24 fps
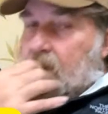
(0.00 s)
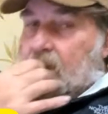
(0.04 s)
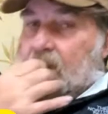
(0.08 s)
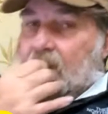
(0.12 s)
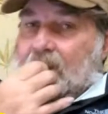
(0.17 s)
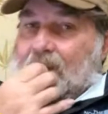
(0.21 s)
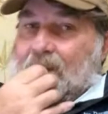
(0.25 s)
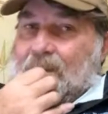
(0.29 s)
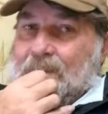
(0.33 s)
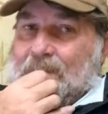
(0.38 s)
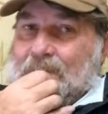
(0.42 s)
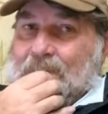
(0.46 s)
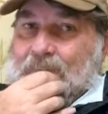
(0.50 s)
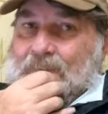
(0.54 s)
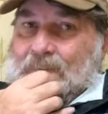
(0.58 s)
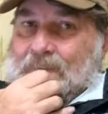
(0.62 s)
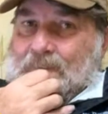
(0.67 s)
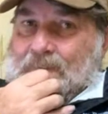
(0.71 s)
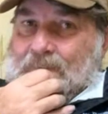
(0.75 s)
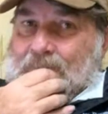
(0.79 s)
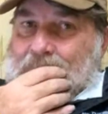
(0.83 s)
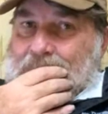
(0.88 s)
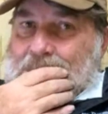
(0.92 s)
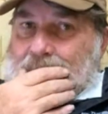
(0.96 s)
guys.
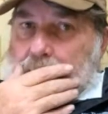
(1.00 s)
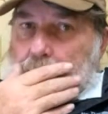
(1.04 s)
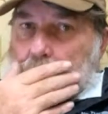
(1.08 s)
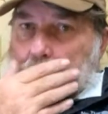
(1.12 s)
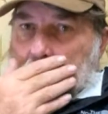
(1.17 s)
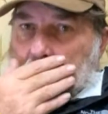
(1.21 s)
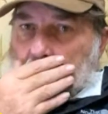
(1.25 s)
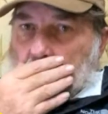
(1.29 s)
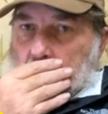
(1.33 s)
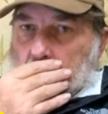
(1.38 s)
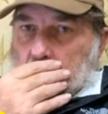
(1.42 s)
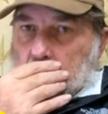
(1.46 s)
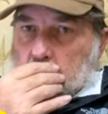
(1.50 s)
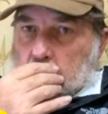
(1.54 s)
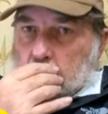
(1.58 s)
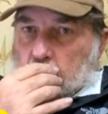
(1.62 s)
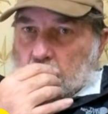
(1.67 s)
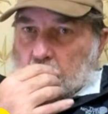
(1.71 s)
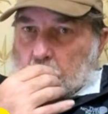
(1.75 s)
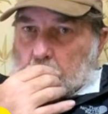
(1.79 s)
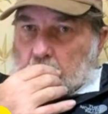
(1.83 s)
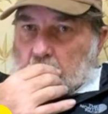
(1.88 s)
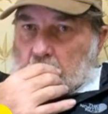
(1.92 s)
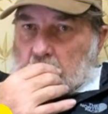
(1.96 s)
I'm going in
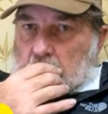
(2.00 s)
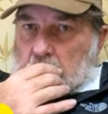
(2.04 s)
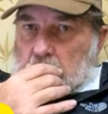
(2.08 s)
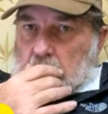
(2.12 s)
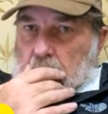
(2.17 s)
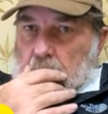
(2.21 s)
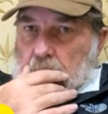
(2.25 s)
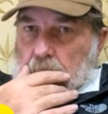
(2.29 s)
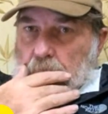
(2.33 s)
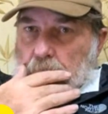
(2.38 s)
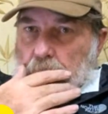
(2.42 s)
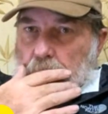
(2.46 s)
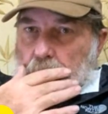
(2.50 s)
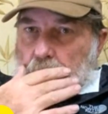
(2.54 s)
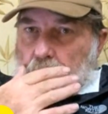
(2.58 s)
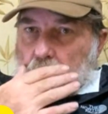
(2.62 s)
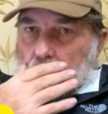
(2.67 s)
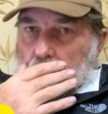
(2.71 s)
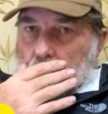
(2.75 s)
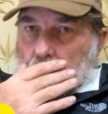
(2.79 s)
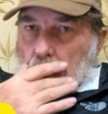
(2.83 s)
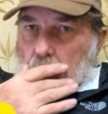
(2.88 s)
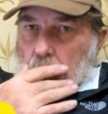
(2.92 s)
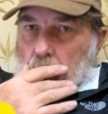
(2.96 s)
3 minutes.
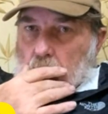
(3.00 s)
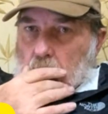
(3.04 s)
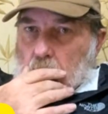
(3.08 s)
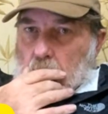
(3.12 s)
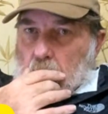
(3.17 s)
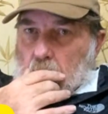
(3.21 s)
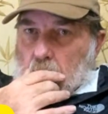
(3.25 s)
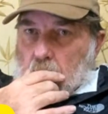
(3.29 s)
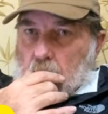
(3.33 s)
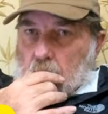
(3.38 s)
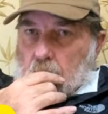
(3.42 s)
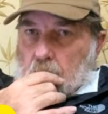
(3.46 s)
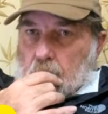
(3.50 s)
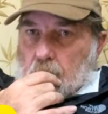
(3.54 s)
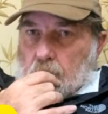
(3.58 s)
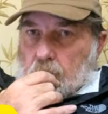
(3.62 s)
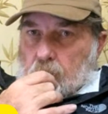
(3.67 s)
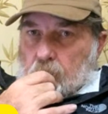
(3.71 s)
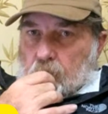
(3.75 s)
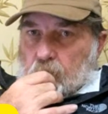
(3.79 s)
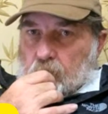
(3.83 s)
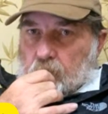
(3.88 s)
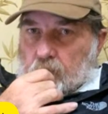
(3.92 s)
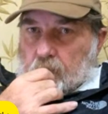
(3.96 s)

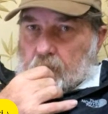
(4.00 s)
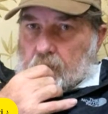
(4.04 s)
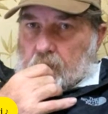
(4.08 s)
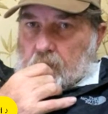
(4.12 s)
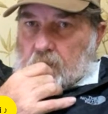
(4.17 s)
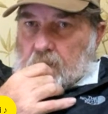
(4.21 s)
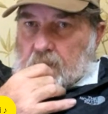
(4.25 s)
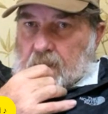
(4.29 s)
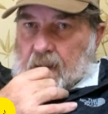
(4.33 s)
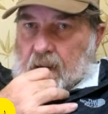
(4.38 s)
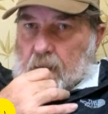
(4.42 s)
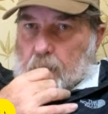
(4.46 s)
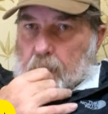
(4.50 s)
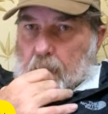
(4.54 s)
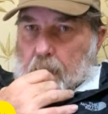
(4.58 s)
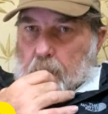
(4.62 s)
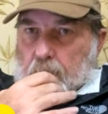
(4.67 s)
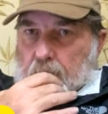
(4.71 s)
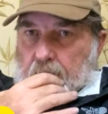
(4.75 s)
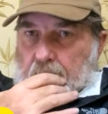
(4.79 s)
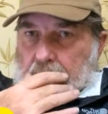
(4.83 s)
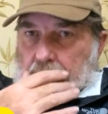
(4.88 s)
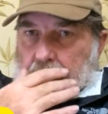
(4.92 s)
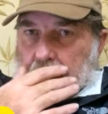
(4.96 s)
During the Sandpaper
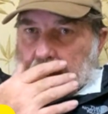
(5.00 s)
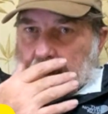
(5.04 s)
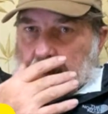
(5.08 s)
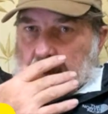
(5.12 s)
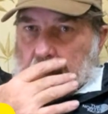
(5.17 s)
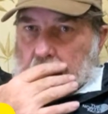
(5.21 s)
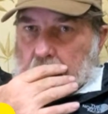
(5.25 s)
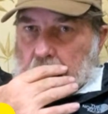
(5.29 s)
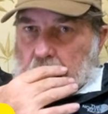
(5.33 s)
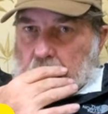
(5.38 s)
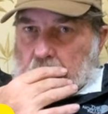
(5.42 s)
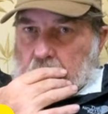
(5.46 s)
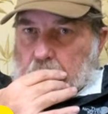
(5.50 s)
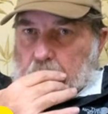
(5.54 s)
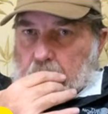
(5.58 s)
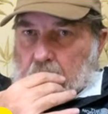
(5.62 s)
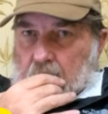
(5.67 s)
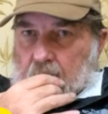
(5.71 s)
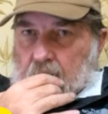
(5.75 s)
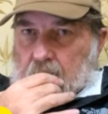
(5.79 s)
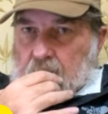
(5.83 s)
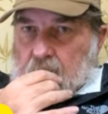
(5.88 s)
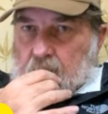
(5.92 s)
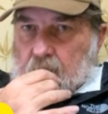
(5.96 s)
Gate, English
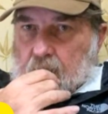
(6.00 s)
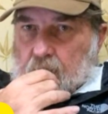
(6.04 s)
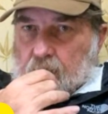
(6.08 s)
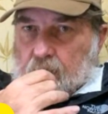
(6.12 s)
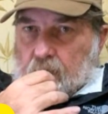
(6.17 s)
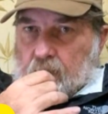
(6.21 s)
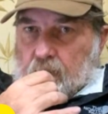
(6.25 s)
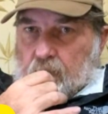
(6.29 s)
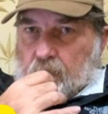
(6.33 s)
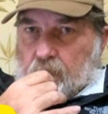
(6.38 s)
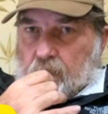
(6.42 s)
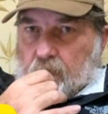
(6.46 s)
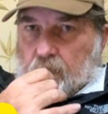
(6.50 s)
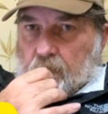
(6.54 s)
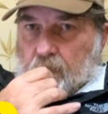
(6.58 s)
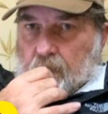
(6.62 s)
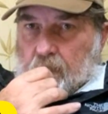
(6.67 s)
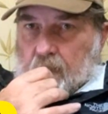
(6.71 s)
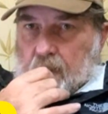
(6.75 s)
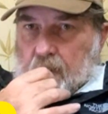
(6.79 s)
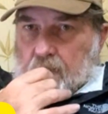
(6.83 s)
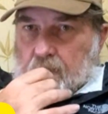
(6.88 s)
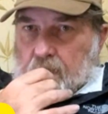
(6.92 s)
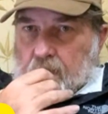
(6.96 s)
players are given interviews and
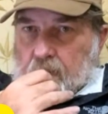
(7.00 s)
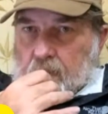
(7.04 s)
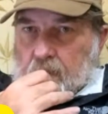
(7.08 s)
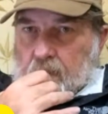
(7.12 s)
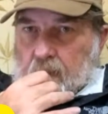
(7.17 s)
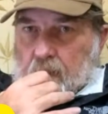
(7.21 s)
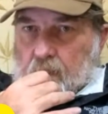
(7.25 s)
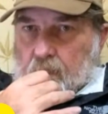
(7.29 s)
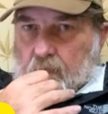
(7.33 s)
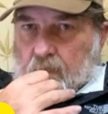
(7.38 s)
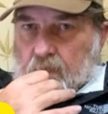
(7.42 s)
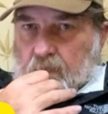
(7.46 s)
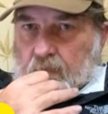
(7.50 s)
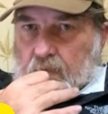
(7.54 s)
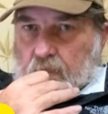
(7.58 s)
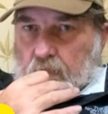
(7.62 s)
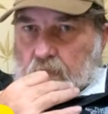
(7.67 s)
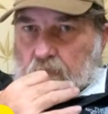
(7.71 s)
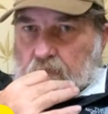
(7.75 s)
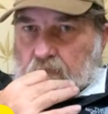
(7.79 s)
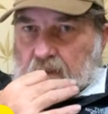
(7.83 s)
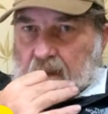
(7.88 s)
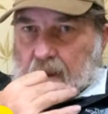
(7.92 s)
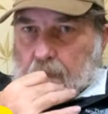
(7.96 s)
they didn't have a single
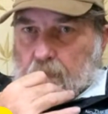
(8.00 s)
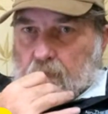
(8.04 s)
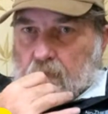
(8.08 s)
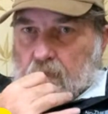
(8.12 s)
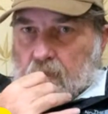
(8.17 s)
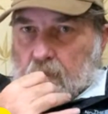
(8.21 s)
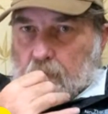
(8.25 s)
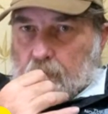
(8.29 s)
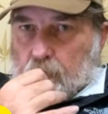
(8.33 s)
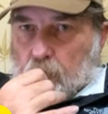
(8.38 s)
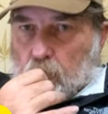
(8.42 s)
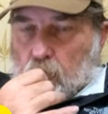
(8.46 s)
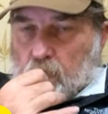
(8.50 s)
statement on the ball